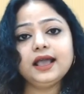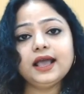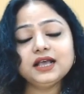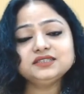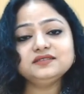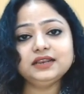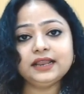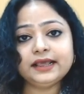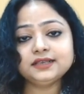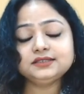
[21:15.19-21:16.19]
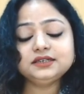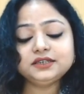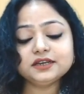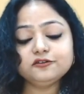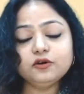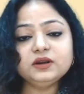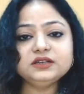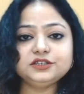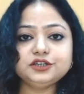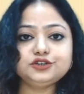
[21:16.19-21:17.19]
as well as the
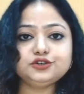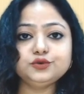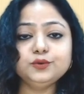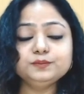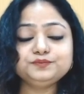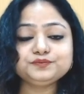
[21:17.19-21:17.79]
technology to